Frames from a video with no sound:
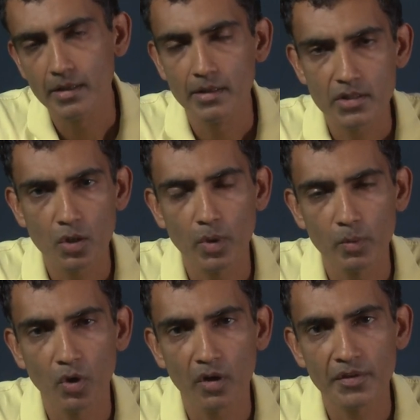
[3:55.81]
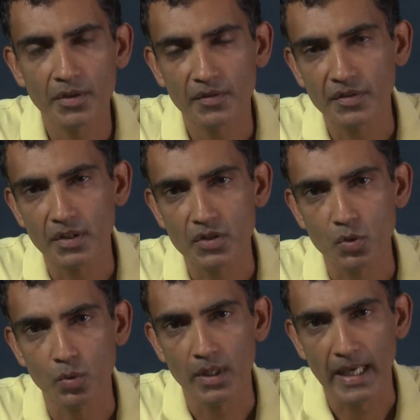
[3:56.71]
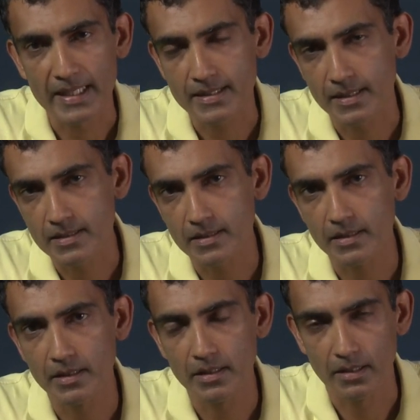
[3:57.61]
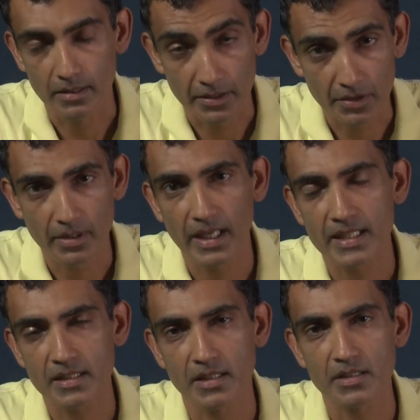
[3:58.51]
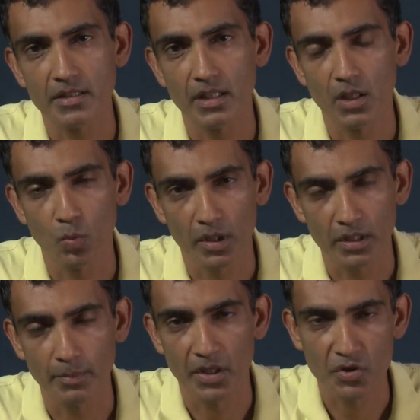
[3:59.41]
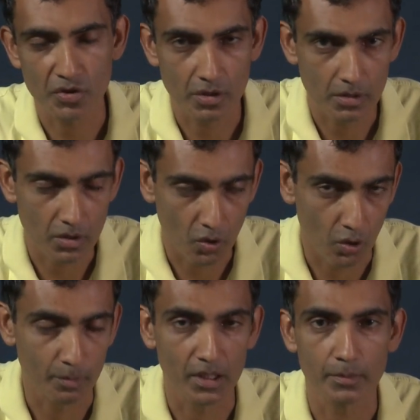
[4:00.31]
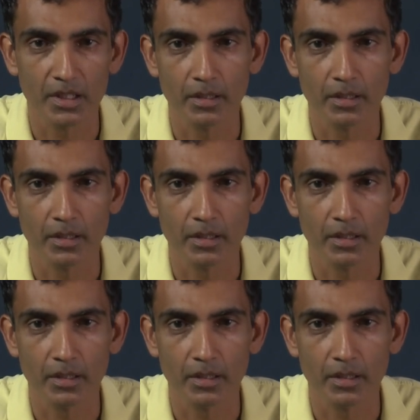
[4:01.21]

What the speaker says: So we will often refer to elasticity or linear elasticity in one dimension or multiple